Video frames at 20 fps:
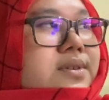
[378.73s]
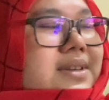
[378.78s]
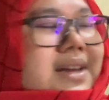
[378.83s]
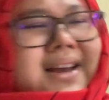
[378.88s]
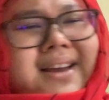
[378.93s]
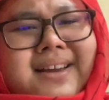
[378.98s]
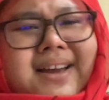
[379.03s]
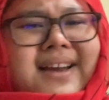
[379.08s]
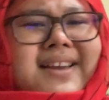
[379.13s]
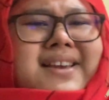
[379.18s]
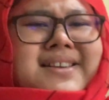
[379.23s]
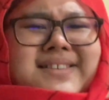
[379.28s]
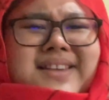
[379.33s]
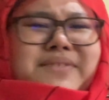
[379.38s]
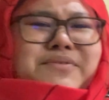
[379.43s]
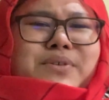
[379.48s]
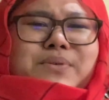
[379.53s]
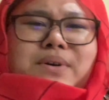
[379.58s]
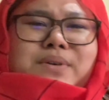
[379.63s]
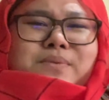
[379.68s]
I guess
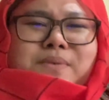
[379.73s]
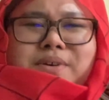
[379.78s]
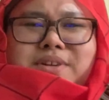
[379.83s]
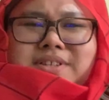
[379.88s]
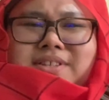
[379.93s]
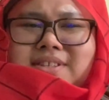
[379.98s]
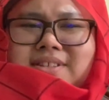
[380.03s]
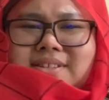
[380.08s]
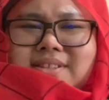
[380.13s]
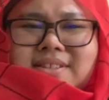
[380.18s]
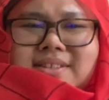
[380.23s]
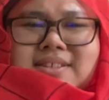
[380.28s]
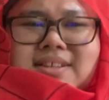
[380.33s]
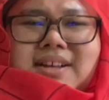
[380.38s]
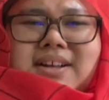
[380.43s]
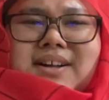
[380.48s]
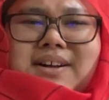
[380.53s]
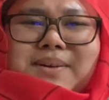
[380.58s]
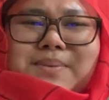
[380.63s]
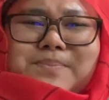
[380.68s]
everyone watches
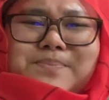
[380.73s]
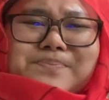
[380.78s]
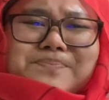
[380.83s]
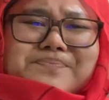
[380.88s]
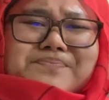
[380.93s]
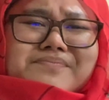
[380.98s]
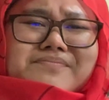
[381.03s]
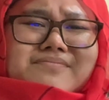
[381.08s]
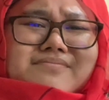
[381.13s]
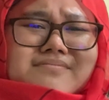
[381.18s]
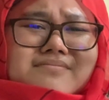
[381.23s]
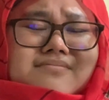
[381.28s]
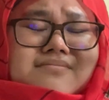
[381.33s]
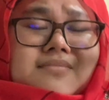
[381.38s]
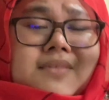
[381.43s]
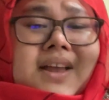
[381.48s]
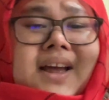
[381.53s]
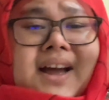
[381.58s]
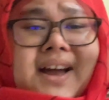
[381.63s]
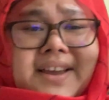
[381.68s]

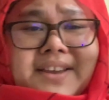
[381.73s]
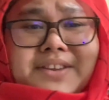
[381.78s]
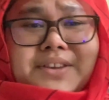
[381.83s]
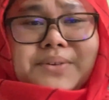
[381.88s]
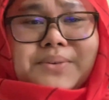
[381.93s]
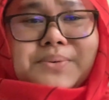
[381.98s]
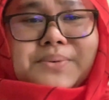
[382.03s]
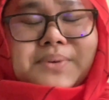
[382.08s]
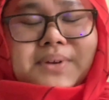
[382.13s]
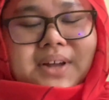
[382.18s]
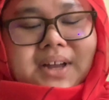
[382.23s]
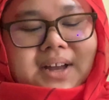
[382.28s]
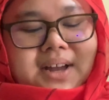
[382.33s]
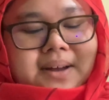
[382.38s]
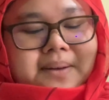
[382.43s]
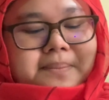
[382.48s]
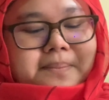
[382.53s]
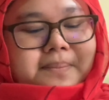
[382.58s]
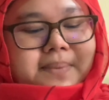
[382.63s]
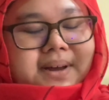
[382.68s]
Haikyuu,
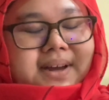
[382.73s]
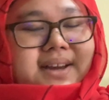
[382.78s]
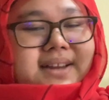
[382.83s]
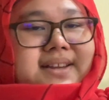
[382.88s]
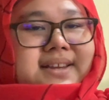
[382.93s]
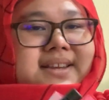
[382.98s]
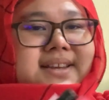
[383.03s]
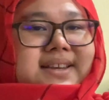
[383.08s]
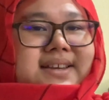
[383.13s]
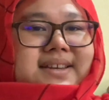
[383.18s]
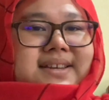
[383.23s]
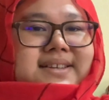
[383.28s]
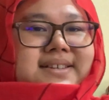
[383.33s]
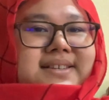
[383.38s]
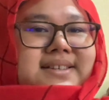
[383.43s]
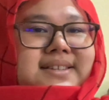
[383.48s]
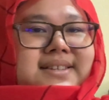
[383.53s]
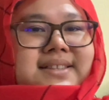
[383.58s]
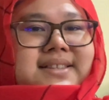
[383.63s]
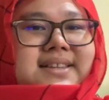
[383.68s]
but he
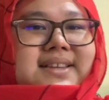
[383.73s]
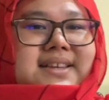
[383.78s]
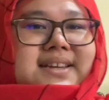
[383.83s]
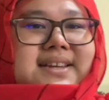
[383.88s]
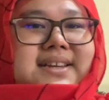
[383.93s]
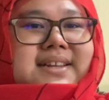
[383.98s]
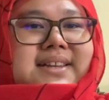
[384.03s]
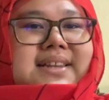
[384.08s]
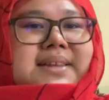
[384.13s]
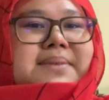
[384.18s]
is the